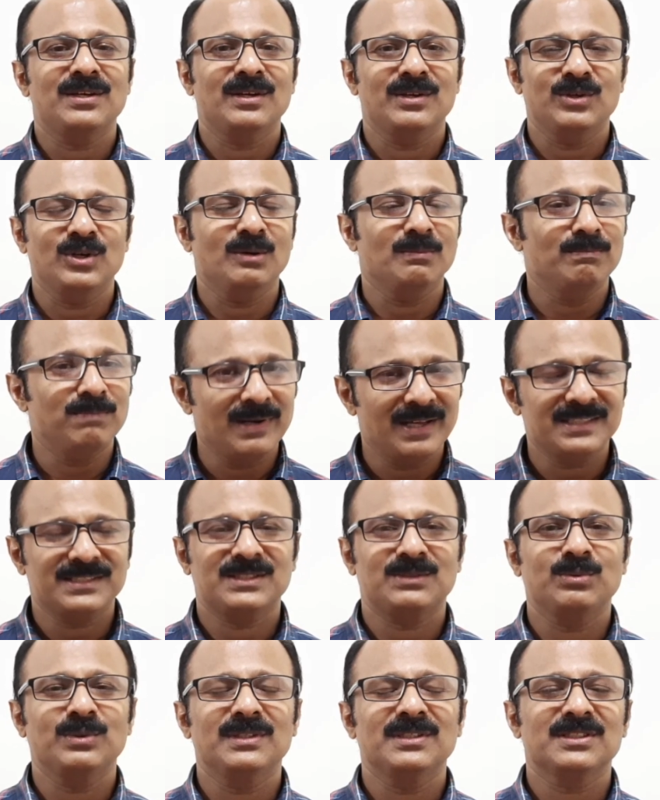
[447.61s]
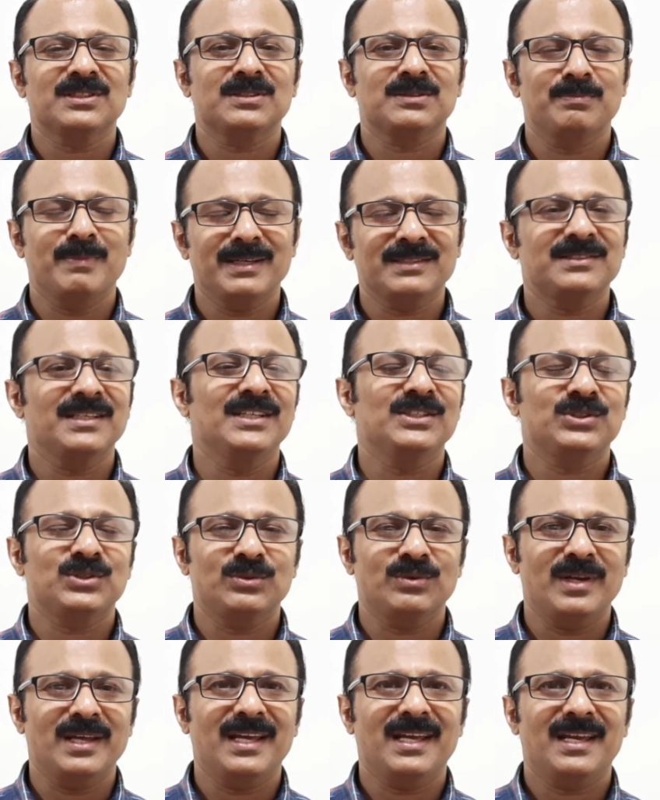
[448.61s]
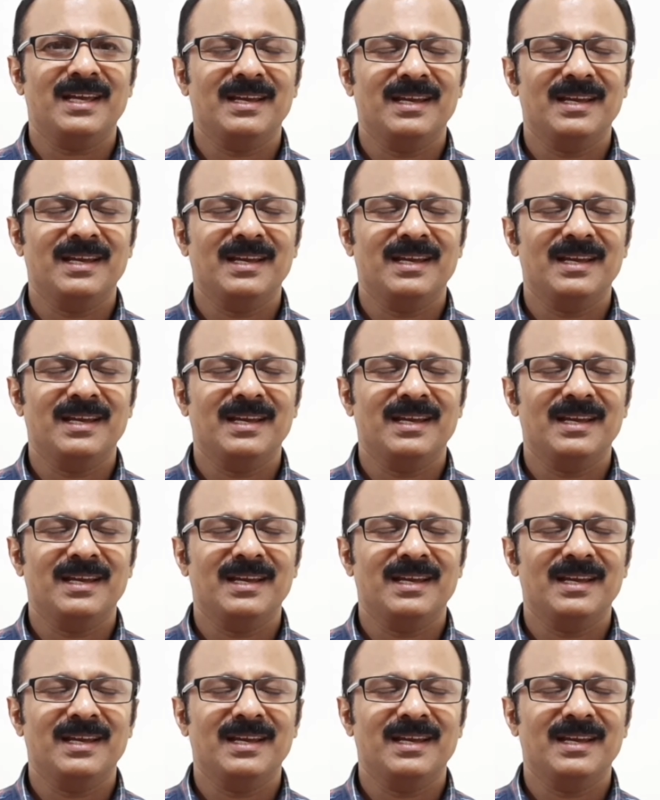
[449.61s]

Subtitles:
you're blessed with this message today.